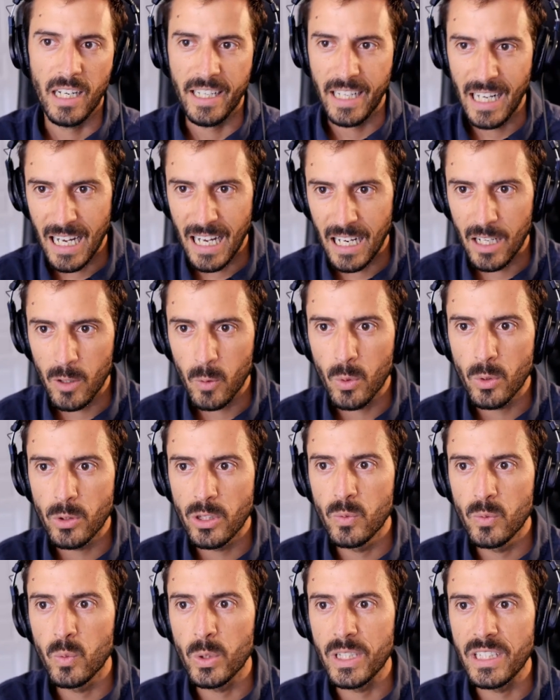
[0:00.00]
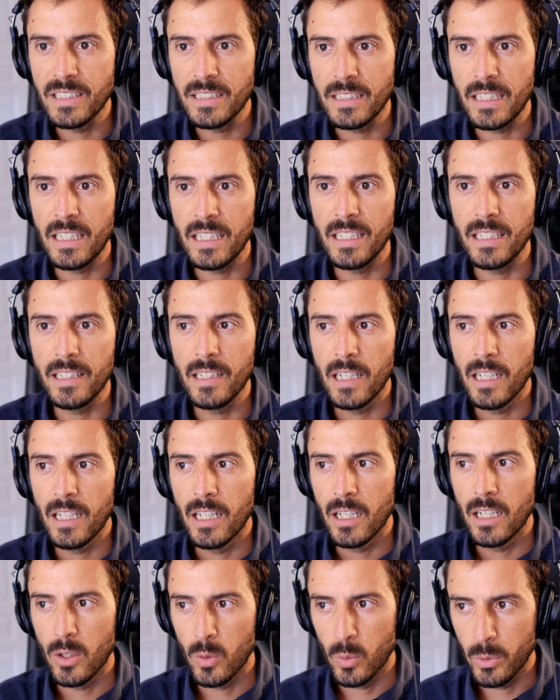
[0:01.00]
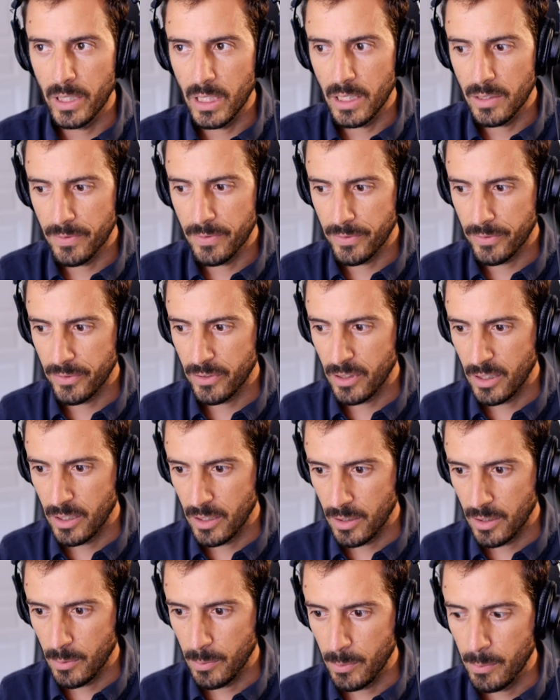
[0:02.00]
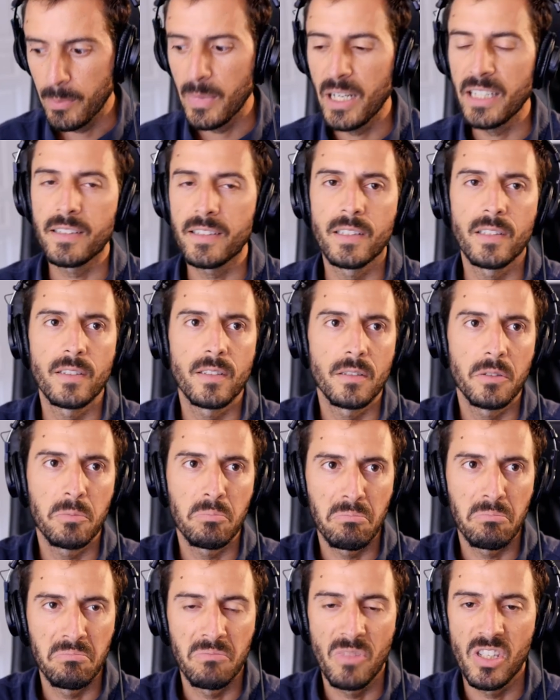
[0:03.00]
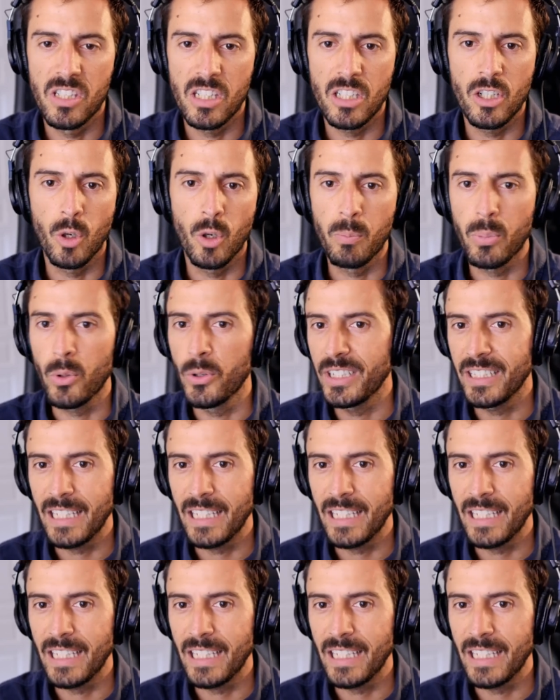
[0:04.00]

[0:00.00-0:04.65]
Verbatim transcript: like, how would we say we've met zero